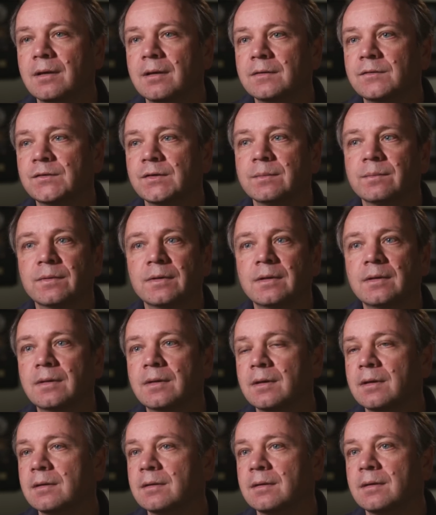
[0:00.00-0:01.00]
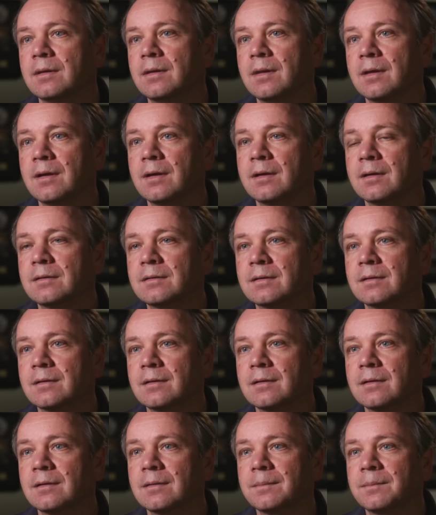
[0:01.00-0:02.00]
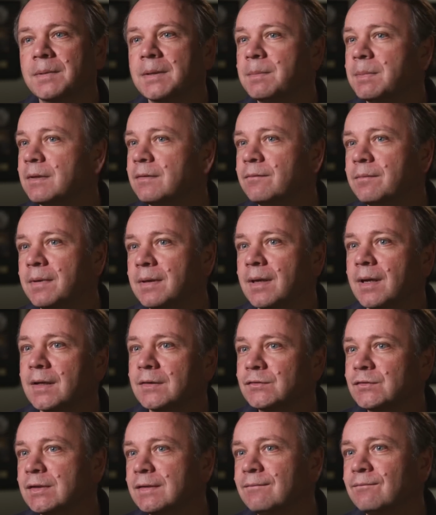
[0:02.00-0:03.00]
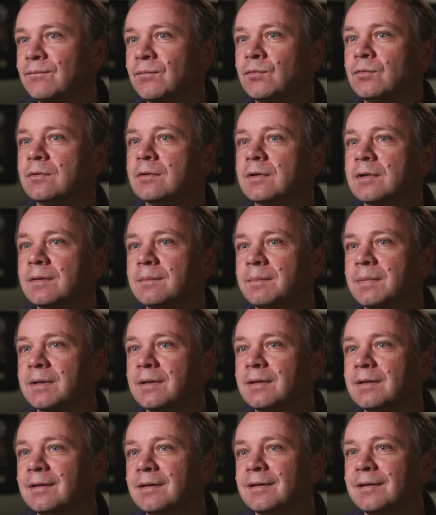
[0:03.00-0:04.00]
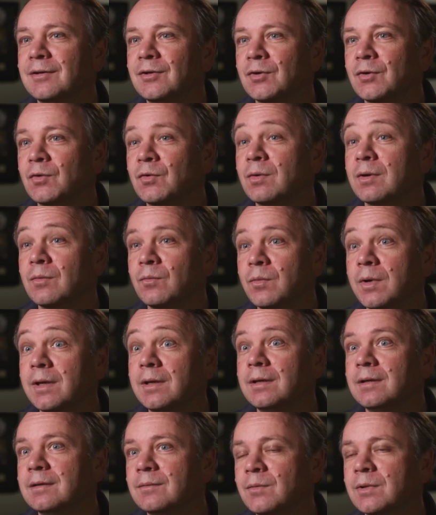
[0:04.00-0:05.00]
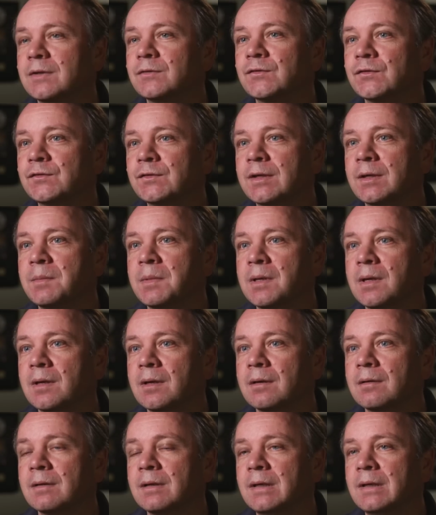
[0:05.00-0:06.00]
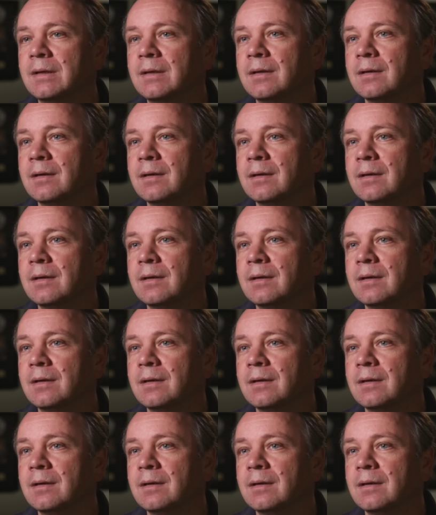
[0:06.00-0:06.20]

It's something that, that uh, people have been asking for, have been you know, kind of waiting when is this coming out.